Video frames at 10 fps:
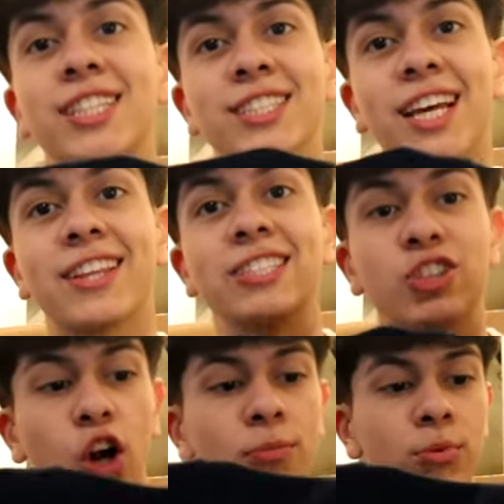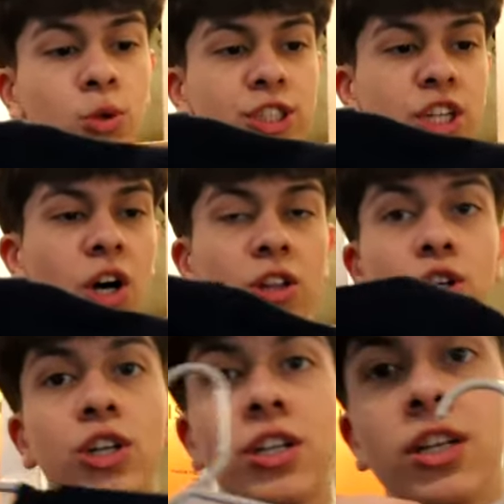It's like this dark bluish color.